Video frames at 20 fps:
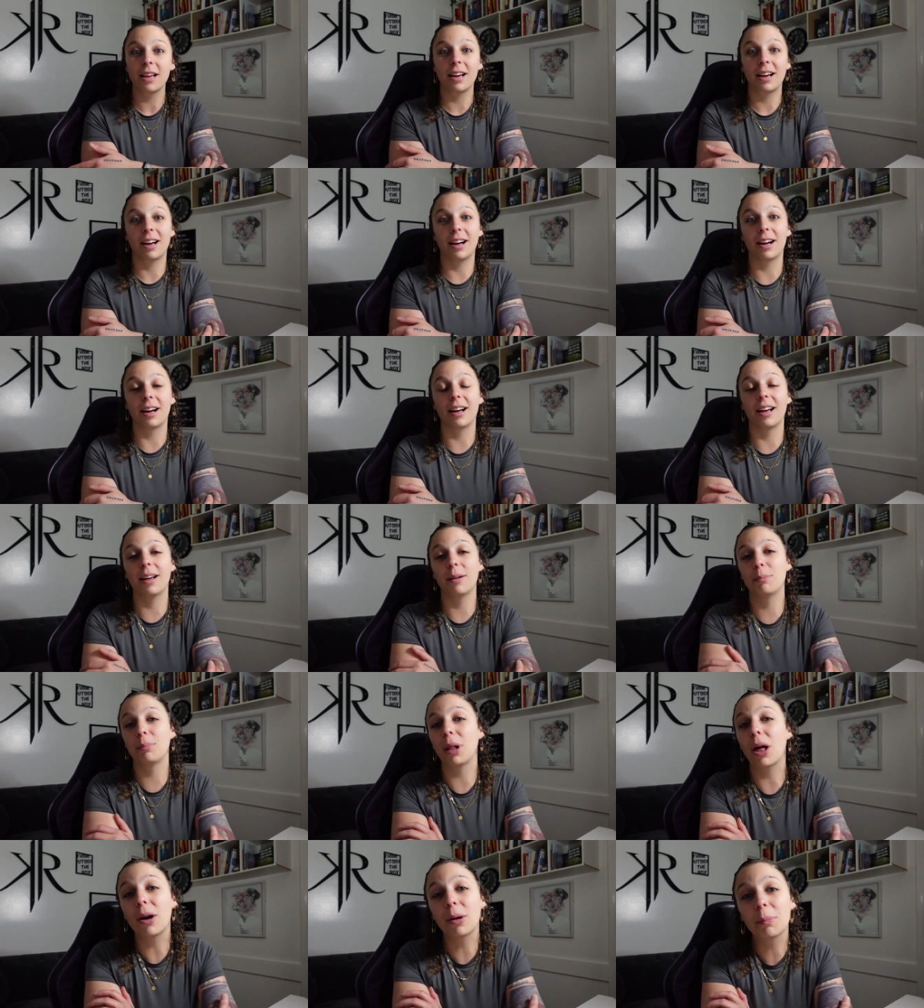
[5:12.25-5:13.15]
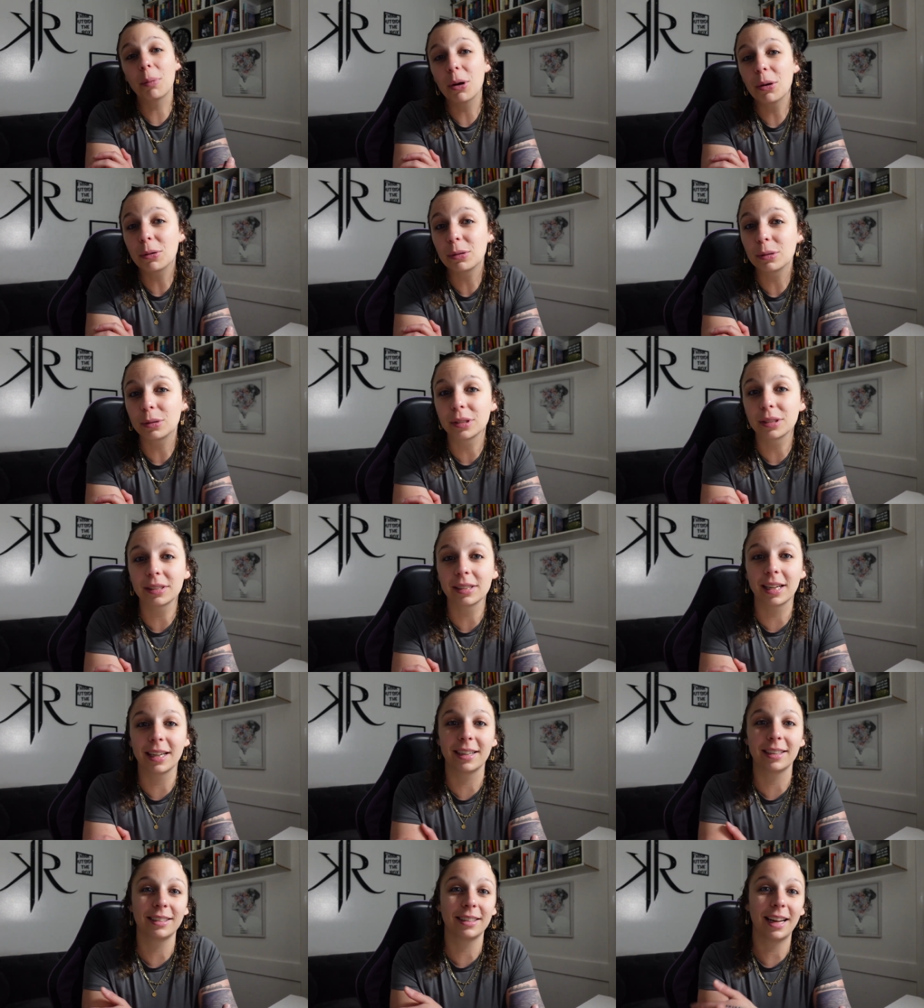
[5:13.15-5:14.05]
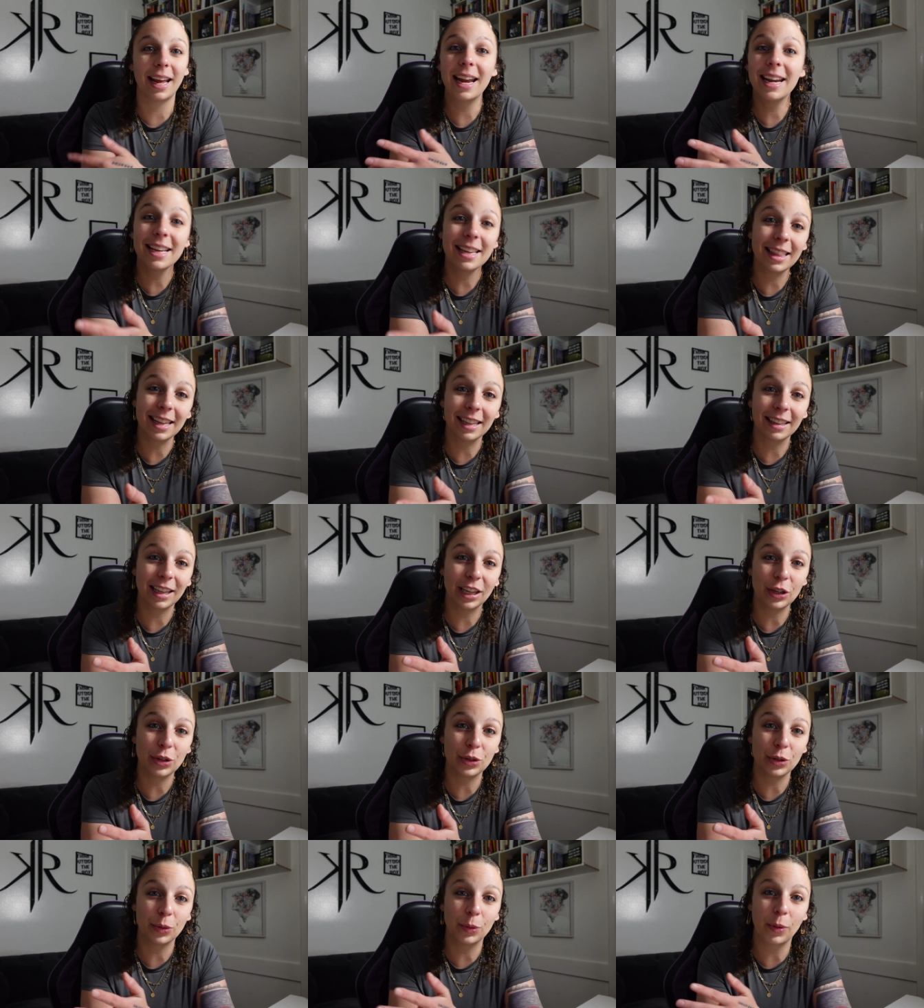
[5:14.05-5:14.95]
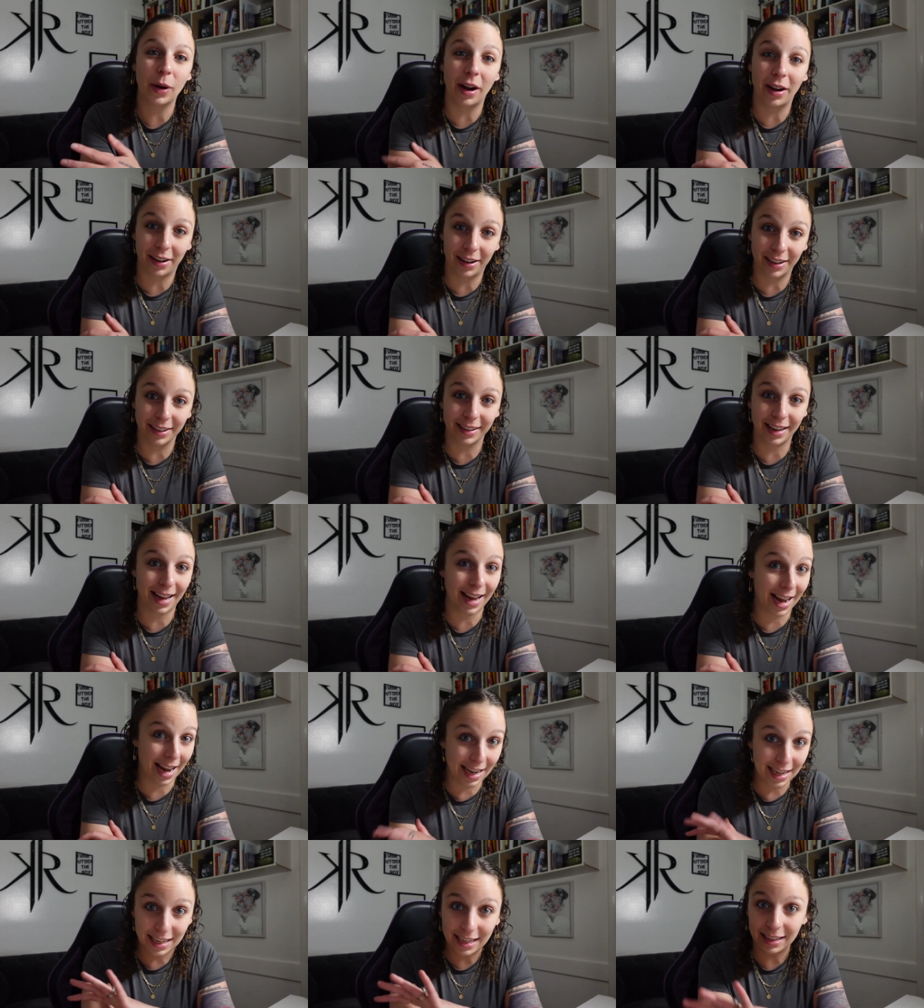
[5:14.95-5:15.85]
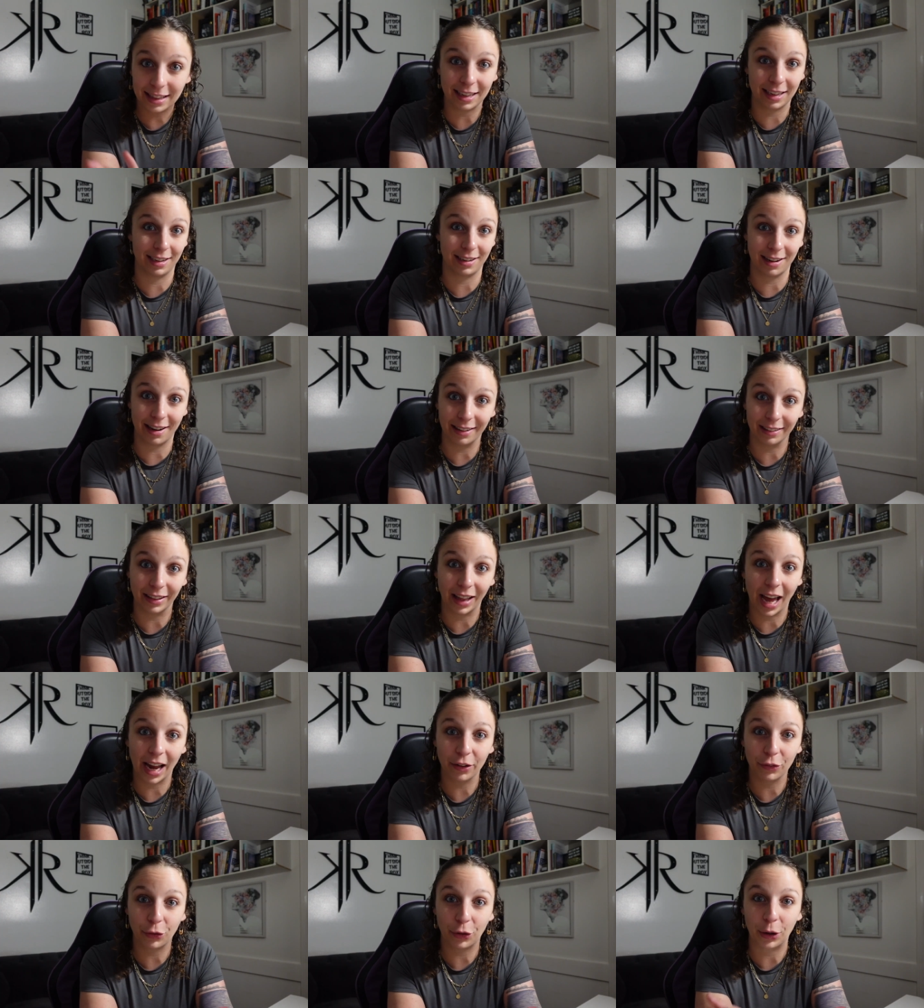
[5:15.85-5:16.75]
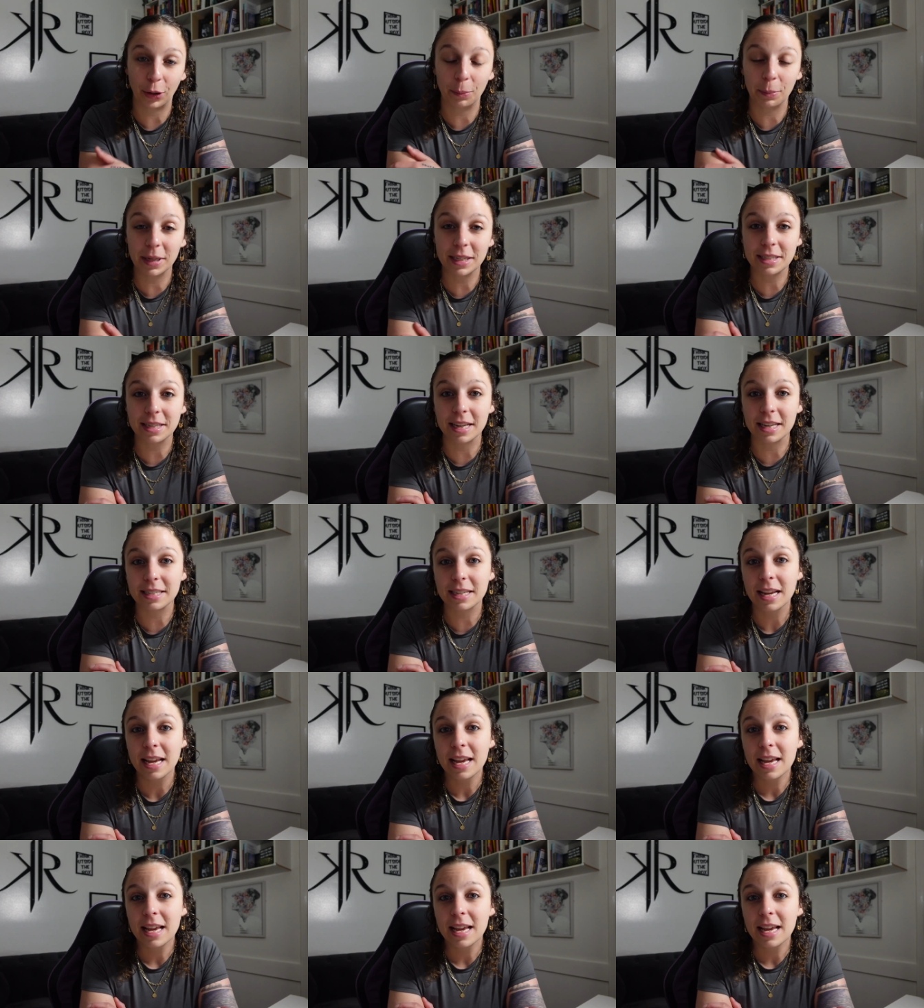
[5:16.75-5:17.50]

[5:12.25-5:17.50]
blog posts, and anything that you do on anything online for your business